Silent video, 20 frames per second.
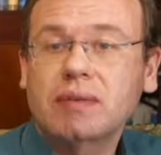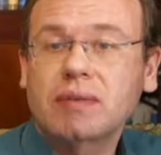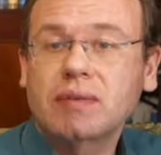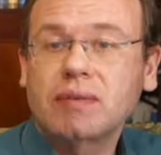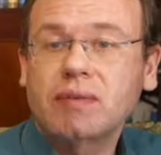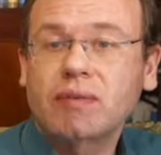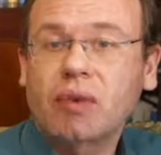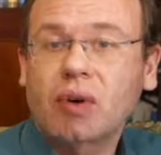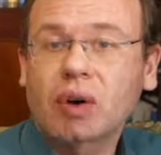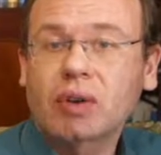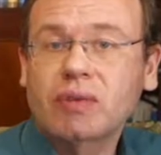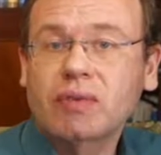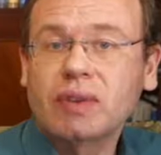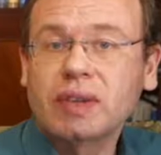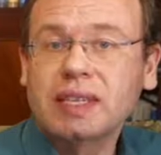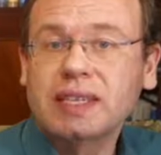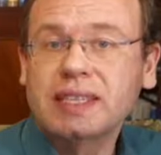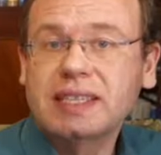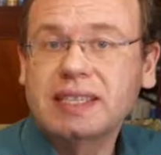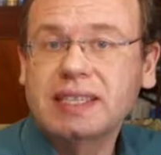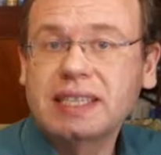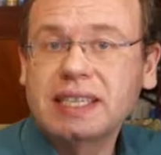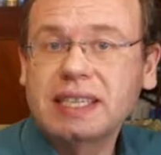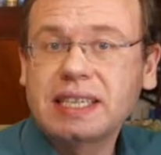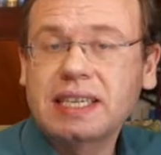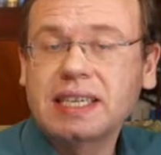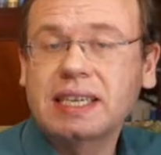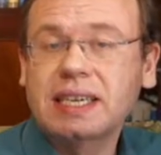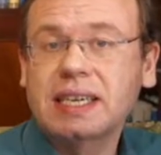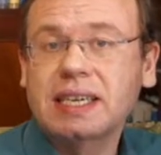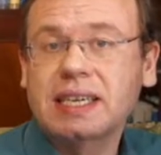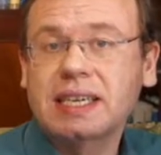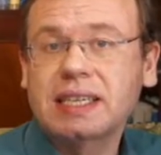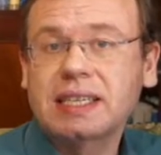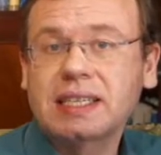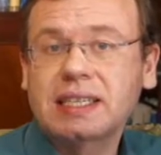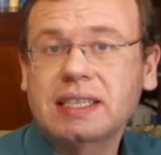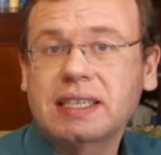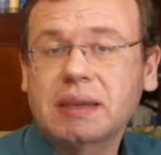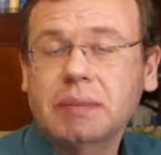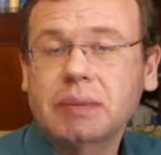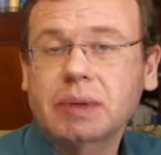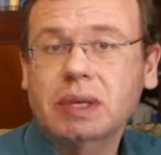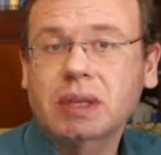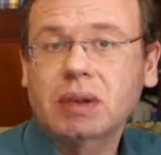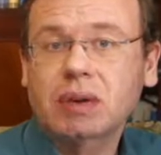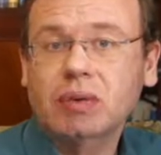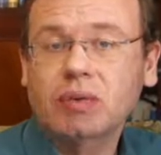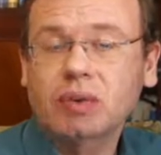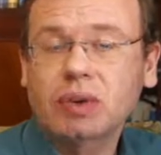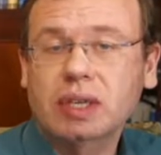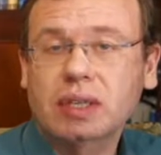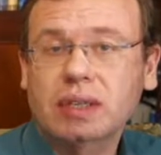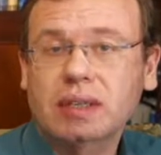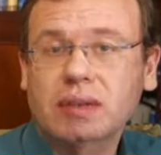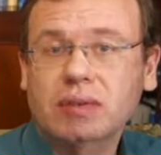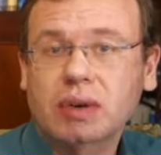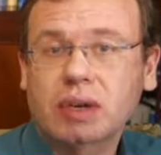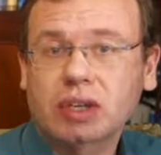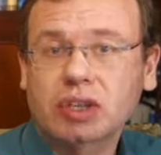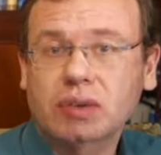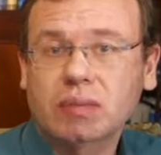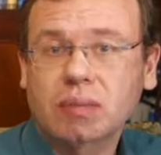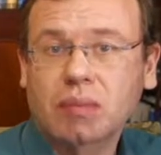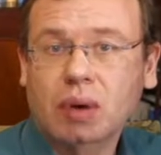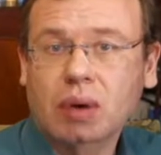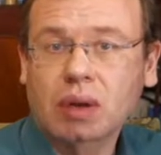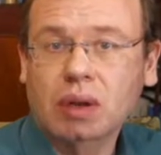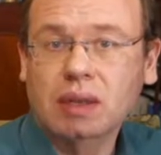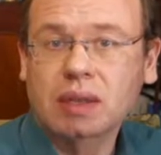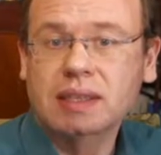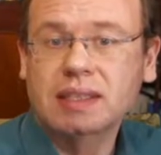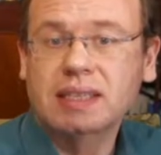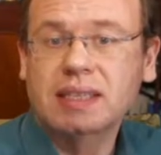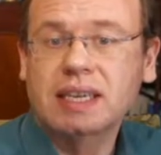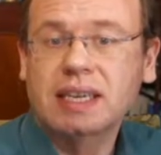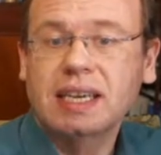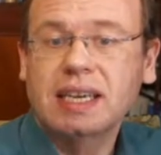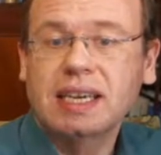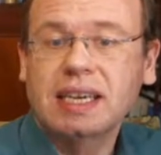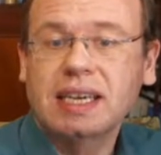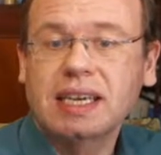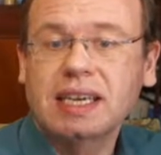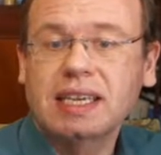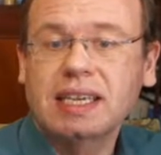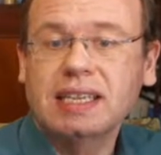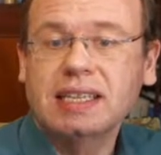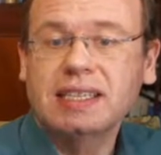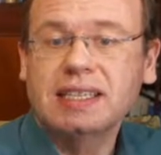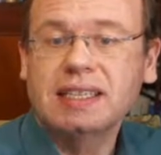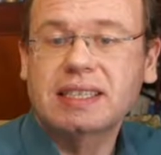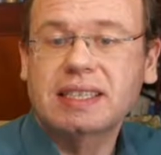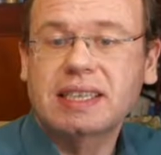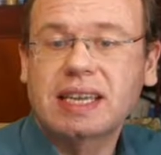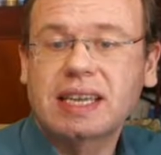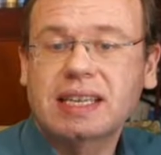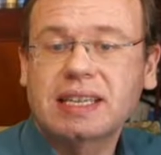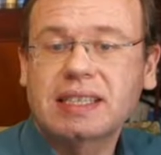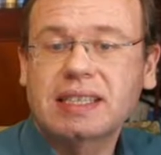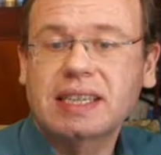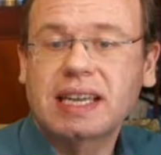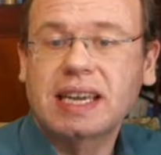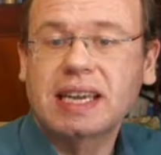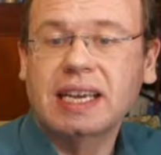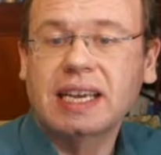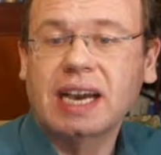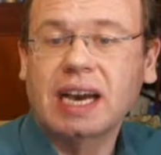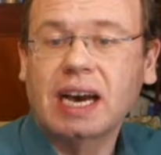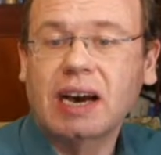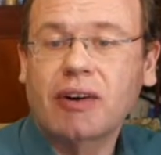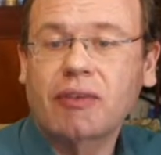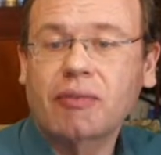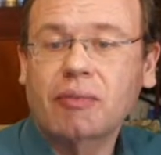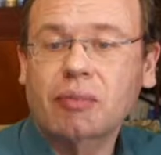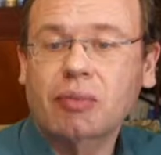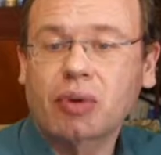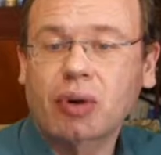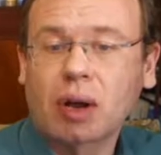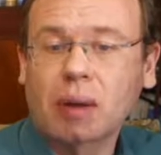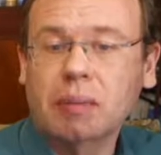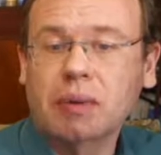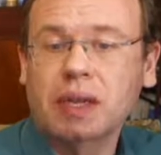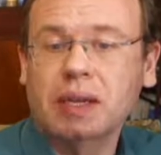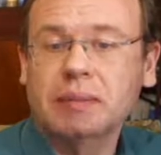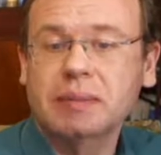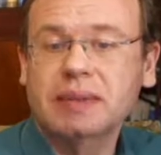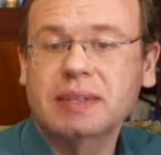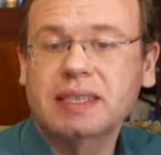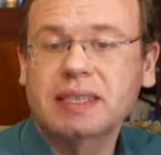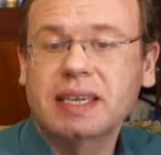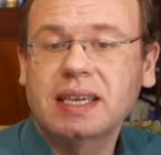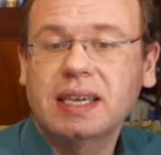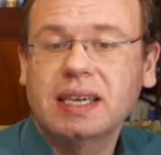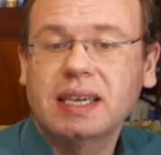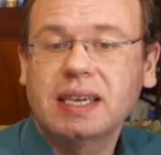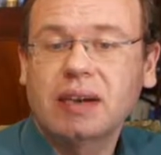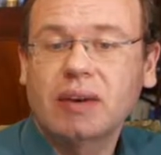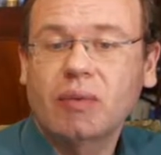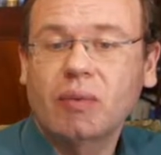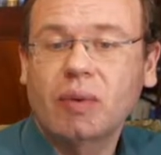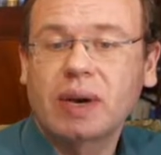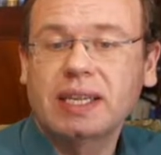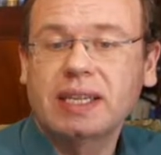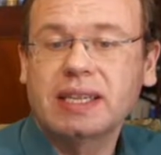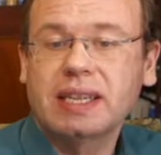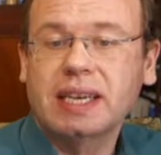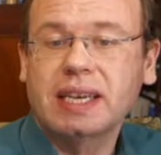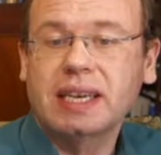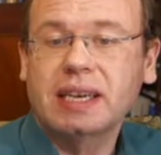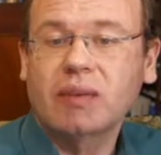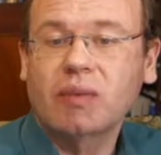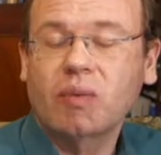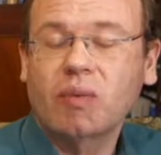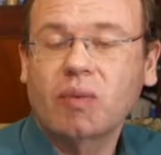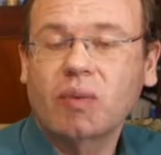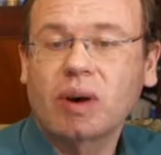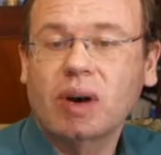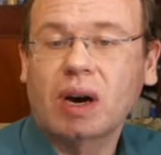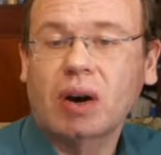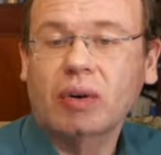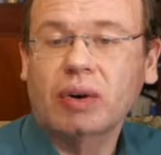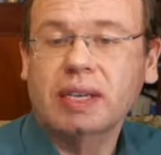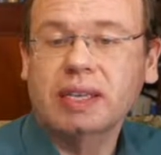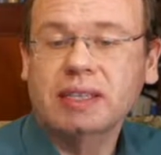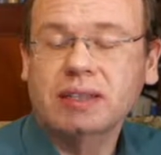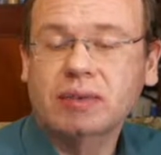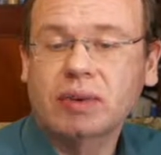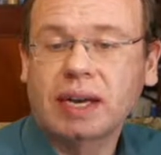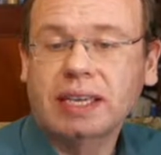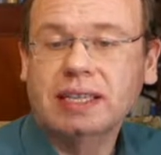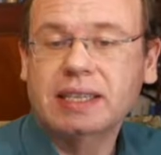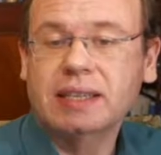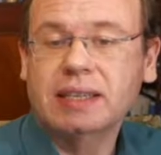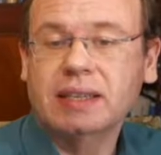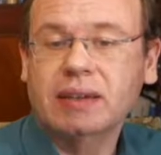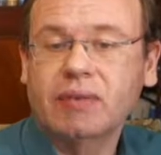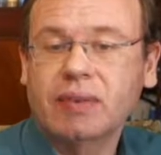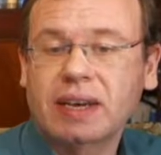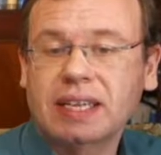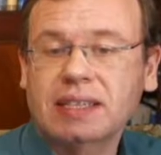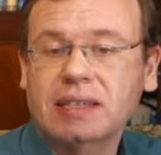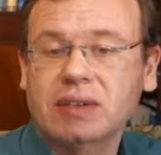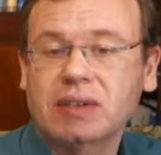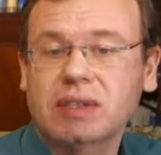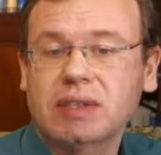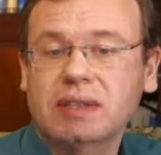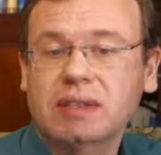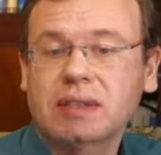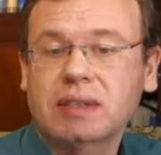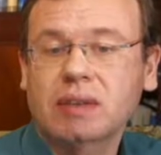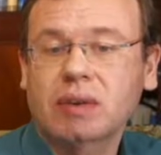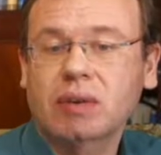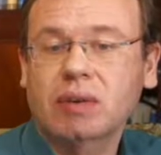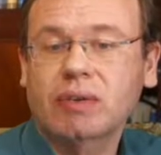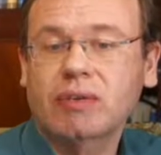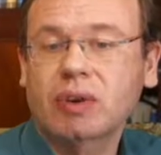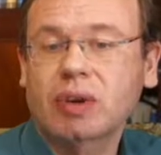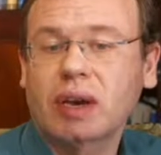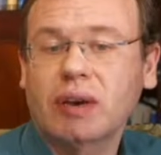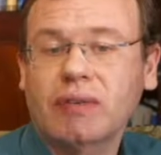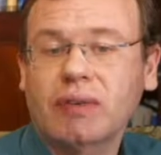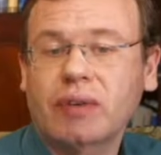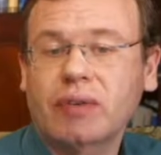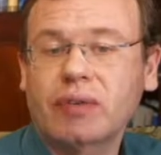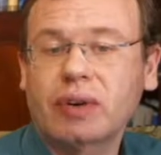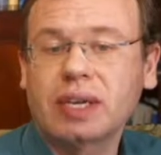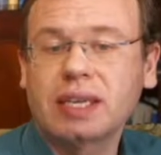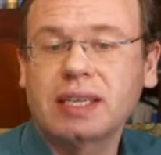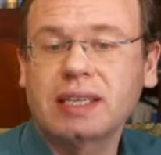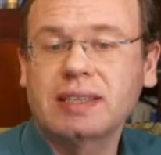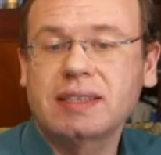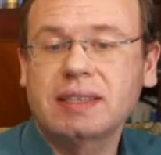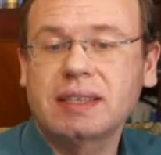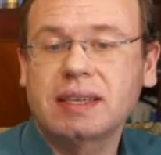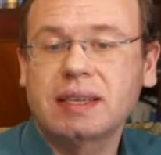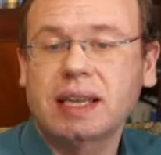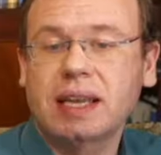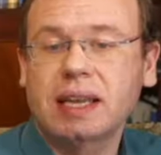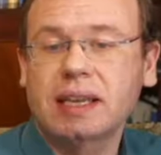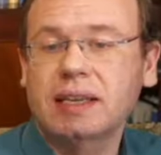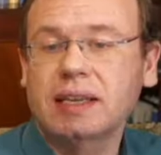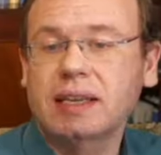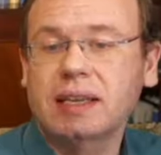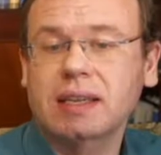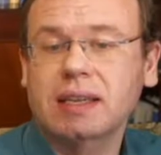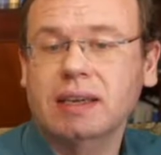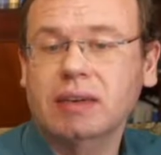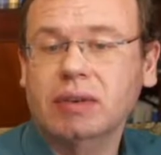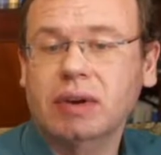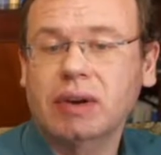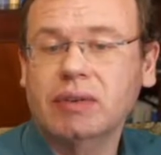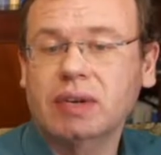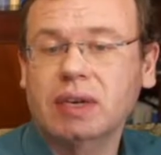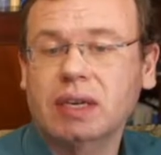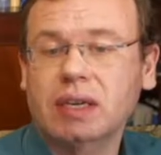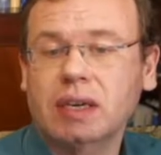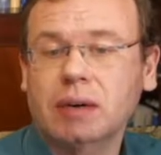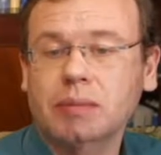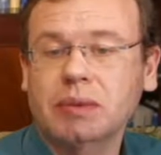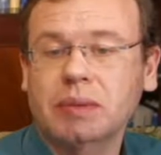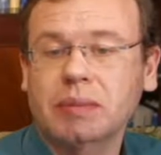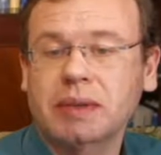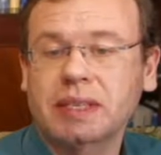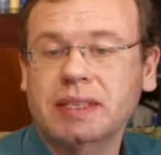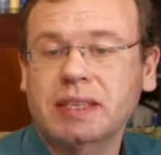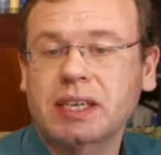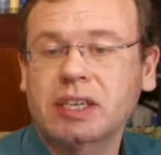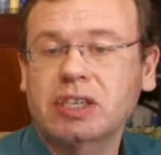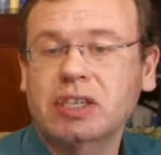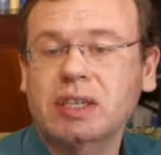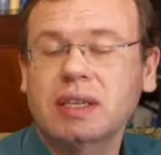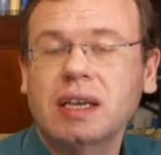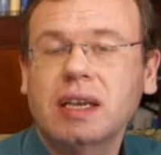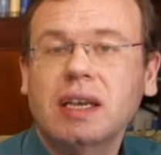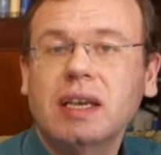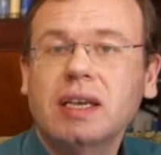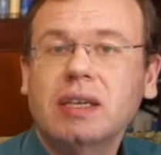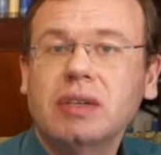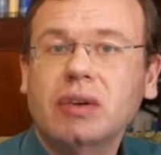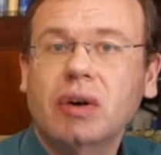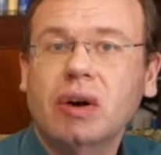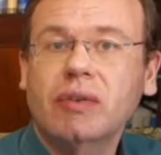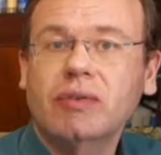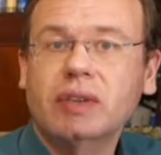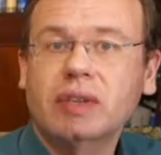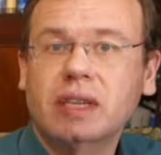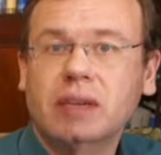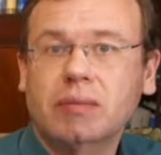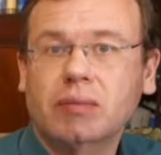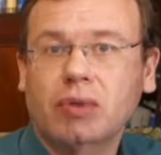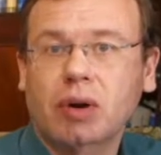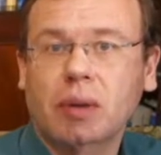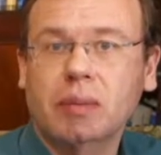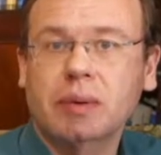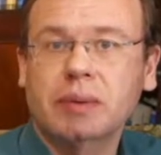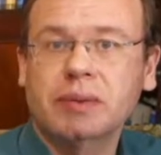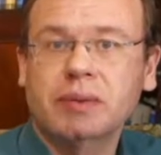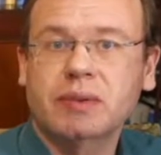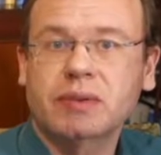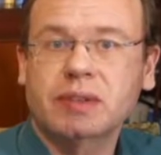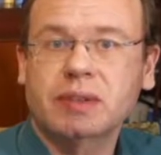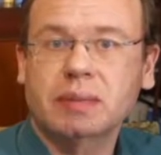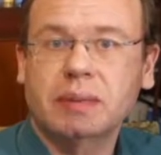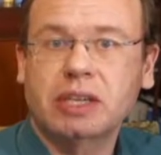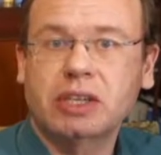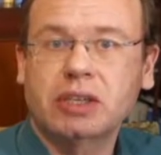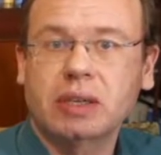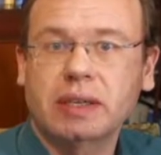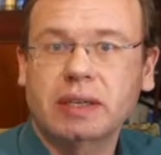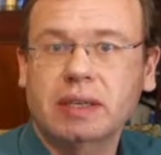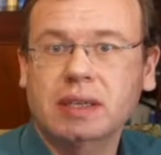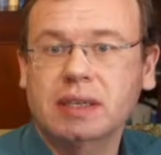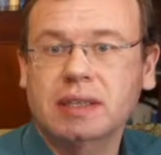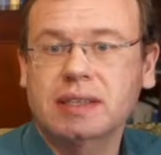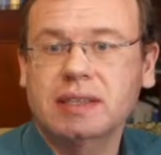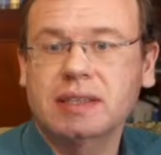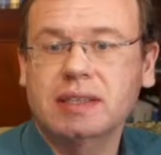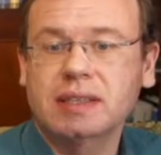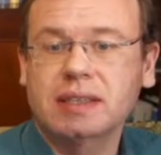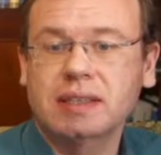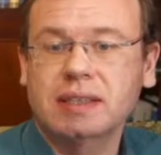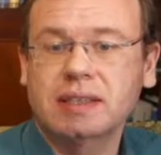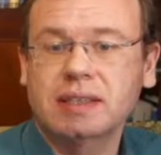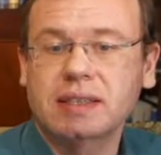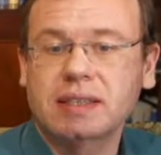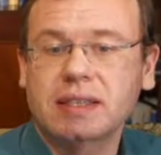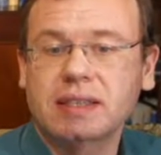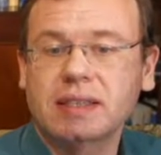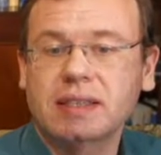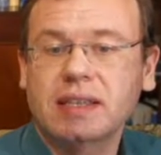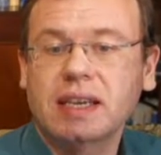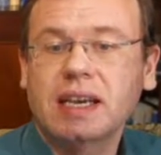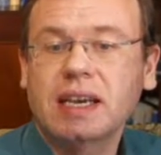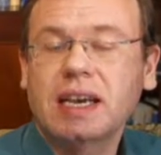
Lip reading: what we see in typical reconstruction models is that they have problems when they are extracting the vessels. So if you have a 3D CNN and a graph cut optimization, you often get problems with spatial inconsistencies.